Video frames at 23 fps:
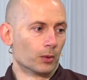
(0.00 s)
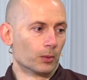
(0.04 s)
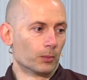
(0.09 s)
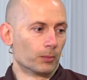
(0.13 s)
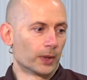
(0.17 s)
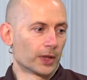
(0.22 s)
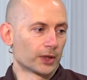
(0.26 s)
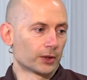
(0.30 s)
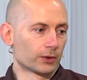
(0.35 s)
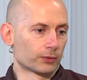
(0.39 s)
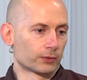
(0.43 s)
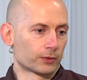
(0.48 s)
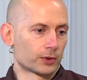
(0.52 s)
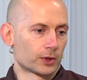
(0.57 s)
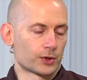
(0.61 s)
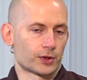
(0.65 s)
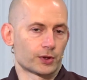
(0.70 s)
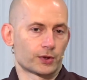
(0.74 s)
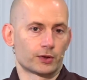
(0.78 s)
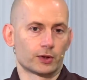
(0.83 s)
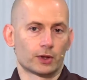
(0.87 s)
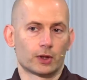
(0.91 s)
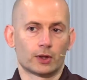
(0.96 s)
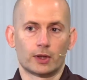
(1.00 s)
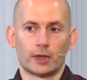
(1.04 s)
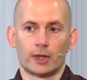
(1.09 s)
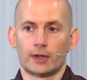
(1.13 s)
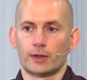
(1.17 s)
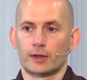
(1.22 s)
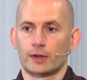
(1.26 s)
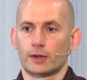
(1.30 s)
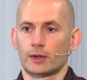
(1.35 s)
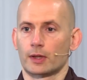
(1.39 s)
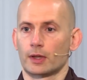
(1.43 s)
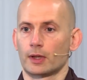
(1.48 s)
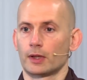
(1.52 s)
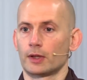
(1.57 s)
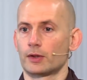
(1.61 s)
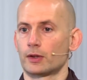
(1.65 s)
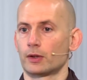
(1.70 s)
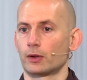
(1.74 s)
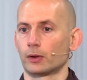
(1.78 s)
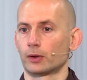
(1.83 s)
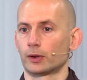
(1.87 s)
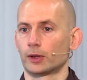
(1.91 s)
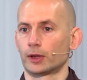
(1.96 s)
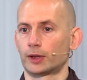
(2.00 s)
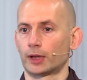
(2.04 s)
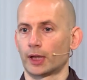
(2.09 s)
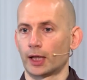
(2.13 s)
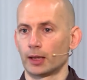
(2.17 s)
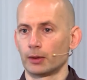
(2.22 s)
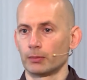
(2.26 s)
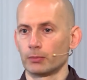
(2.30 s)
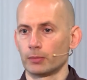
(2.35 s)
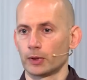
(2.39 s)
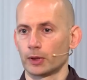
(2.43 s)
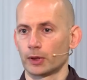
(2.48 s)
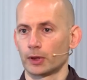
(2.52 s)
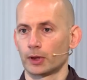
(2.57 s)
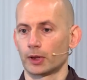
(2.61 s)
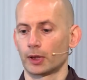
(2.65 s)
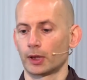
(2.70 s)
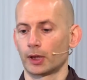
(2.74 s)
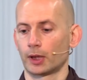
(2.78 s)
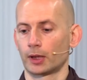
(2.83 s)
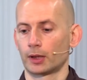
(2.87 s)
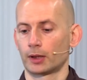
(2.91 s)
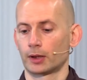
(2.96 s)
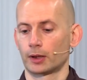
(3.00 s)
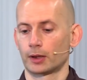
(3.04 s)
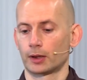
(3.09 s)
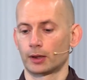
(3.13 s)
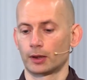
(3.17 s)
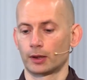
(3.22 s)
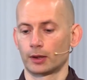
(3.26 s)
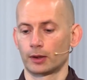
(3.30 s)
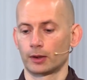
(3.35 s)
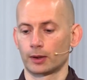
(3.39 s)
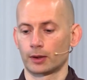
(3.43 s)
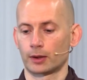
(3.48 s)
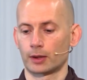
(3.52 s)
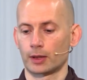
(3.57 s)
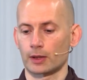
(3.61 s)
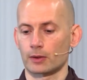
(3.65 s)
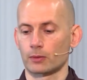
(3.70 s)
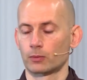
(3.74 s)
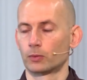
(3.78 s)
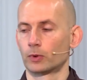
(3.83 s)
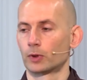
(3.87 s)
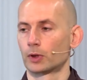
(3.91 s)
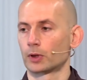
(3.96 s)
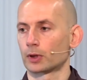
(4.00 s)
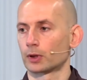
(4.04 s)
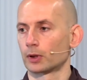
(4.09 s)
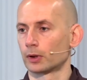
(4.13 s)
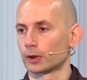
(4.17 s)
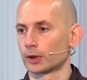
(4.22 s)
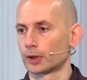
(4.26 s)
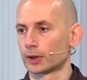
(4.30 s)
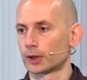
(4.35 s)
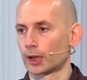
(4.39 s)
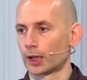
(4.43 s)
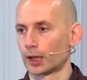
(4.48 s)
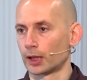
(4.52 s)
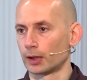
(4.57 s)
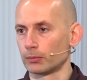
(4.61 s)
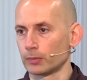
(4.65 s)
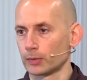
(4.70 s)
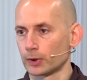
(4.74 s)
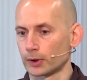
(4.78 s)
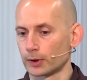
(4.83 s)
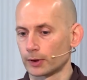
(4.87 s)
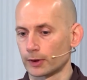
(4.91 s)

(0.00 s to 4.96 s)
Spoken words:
But of course, it's not as easy all the time, and doesn't work all the time.